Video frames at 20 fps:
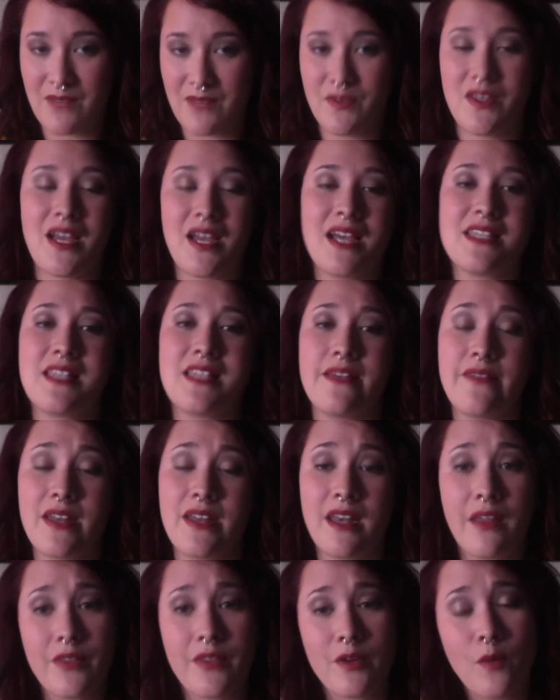If you guys have
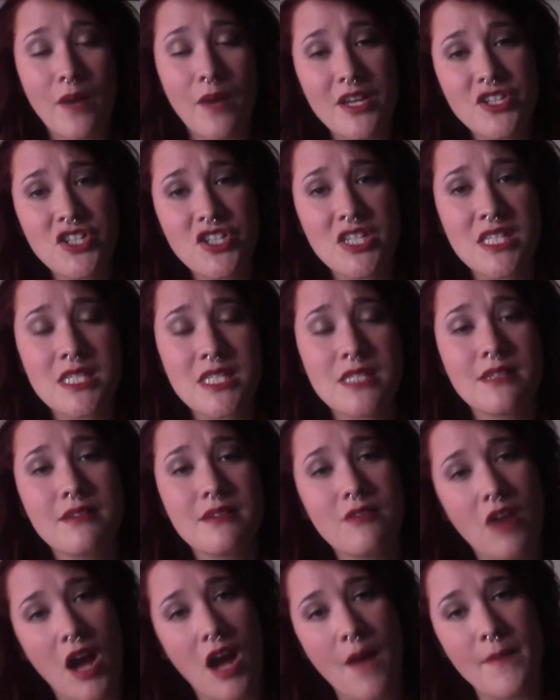any other questions or
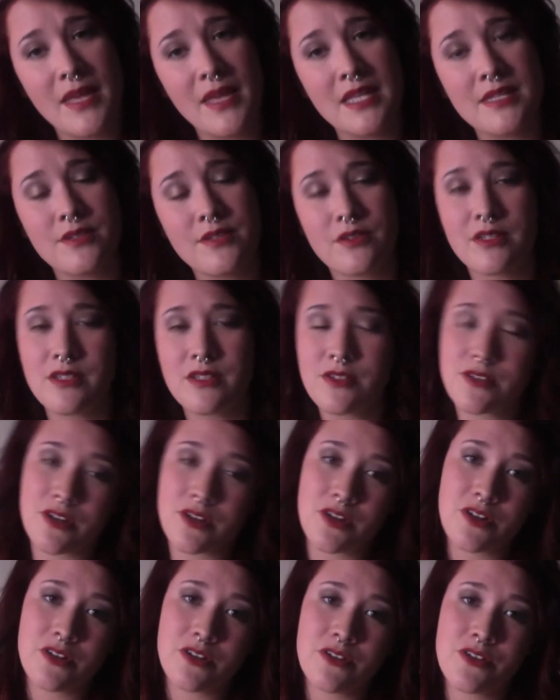comments or
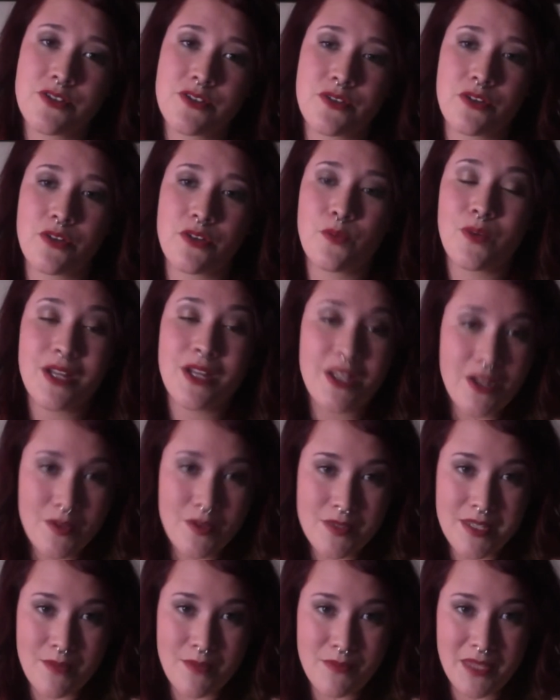concerns, or want to know
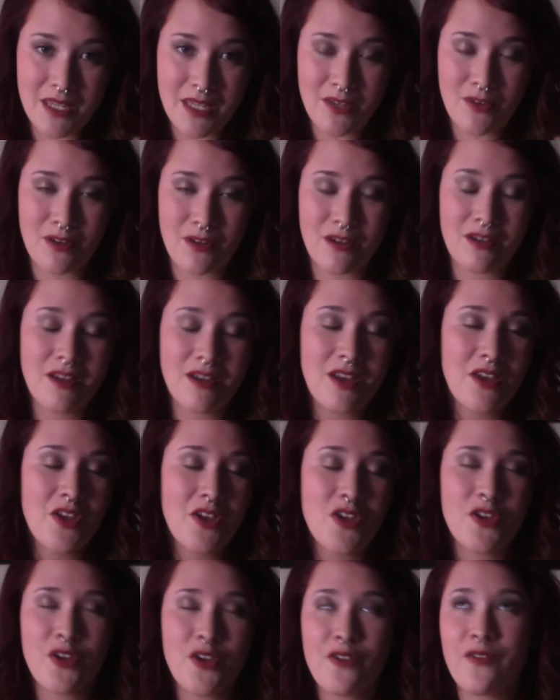something, or
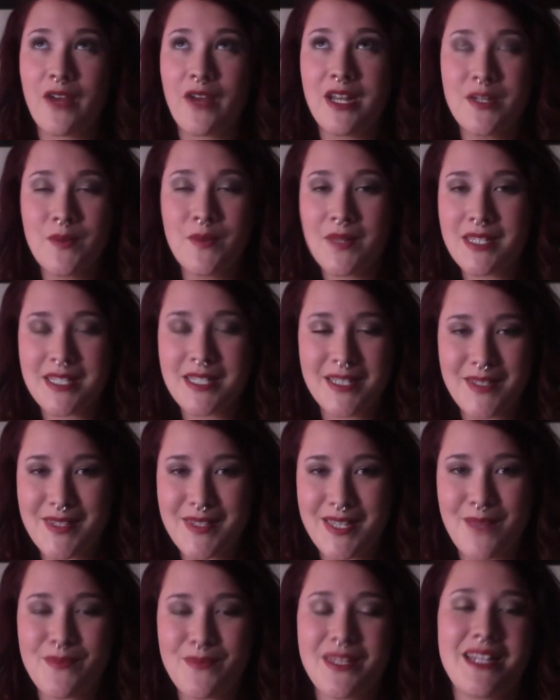your friend wants to know
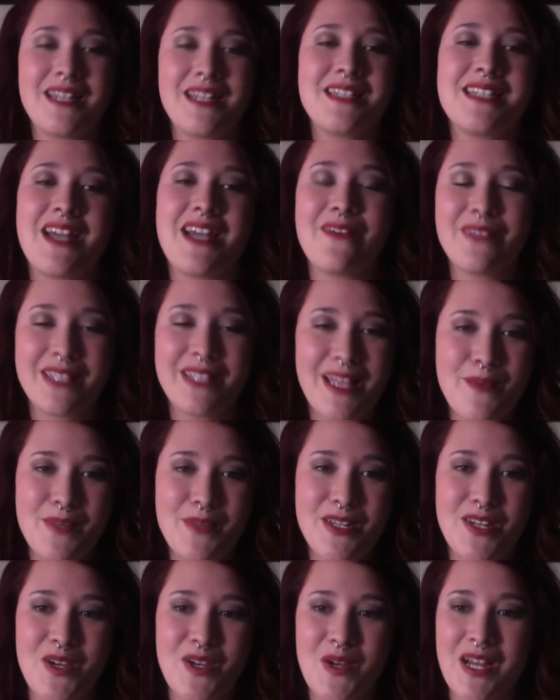something, definitely let
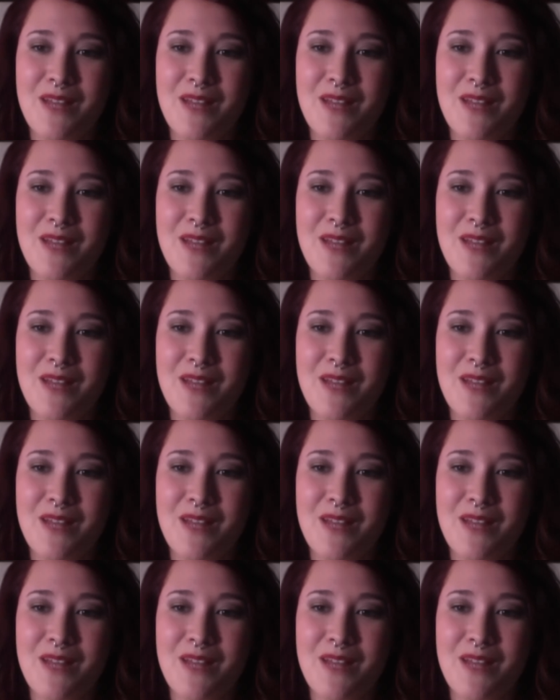me know.